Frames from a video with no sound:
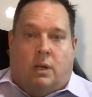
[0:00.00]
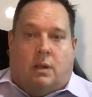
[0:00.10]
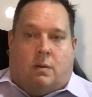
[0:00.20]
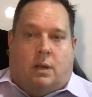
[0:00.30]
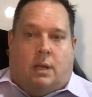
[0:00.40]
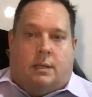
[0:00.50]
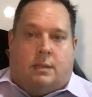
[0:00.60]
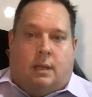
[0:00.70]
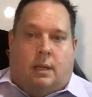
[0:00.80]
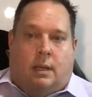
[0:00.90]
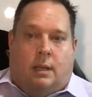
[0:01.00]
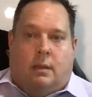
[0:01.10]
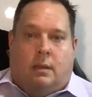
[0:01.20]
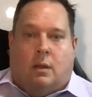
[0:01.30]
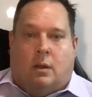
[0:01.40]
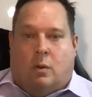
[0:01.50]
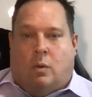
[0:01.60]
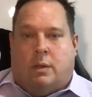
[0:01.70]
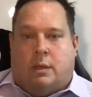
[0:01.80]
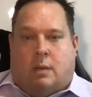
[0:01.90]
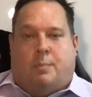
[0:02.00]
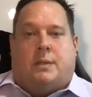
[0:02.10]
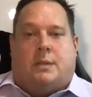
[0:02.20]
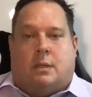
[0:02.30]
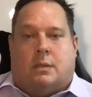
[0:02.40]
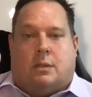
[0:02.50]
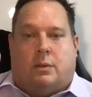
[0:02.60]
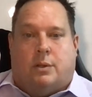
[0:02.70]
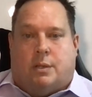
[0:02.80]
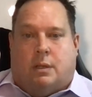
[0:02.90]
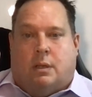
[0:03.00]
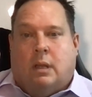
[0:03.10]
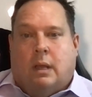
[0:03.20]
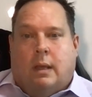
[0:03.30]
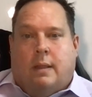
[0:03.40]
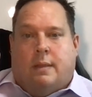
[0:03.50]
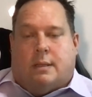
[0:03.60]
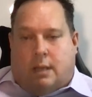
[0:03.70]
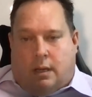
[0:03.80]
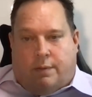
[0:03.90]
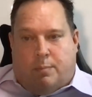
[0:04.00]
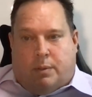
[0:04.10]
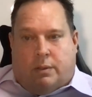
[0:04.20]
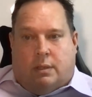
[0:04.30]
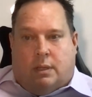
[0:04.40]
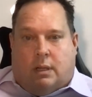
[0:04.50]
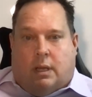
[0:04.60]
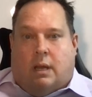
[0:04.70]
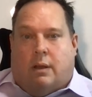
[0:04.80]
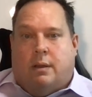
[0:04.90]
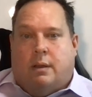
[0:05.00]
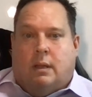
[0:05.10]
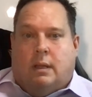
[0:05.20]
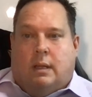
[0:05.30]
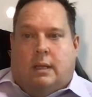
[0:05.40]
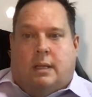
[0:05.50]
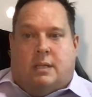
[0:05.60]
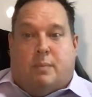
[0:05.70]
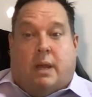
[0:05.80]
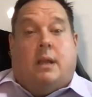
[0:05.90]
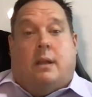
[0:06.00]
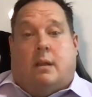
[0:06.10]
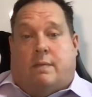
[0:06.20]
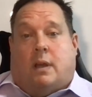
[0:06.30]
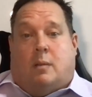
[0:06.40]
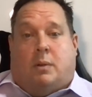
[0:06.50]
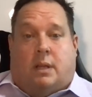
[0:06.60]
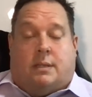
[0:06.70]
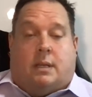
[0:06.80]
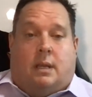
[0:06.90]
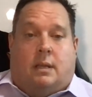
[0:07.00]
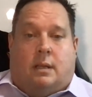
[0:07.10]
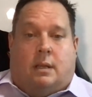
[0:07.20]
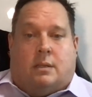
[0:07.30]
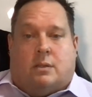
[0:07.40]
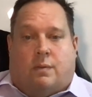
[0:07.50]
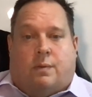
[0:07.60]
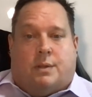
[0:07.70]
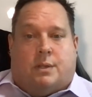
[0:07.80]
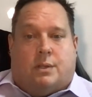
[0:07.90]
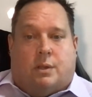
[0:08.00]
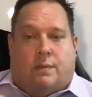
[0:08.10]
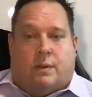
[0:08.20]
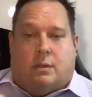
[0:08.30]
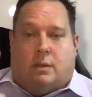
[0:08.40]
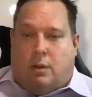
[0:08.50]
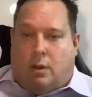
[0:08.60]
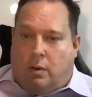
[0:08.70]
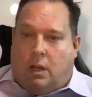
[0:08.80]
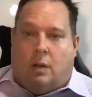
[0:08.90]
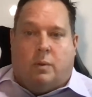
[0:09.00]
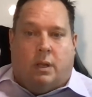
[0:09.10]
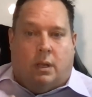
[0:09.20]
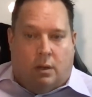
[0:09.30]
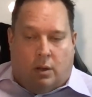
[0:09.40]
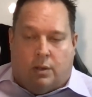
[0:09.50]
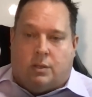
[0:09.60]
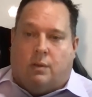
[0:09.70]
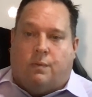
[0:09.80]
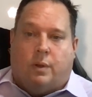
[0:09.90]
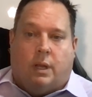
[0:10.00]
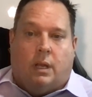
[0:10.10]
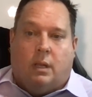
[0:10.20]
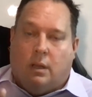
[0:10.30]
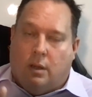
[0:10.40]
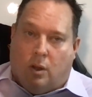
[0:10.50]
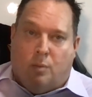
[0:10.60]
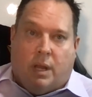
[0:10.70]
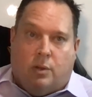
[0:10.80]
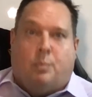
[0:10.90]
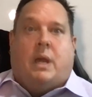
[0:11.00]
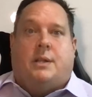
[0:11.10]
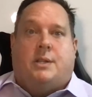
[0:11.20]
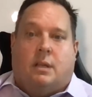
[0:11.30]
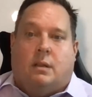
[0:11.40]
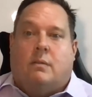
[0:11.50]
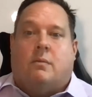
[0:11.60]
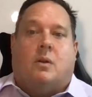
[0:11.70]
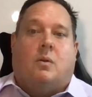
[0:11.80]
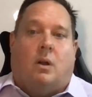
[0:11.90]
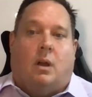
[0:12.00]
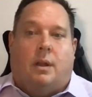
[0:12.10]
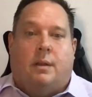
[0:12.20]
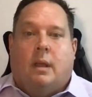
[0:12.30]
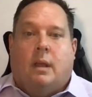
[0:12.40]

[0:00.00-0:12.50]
really creates an all-encompassing solution that's natively built in the cloud, is made available as a software as a service, so no hardware, no software, no manual patching required,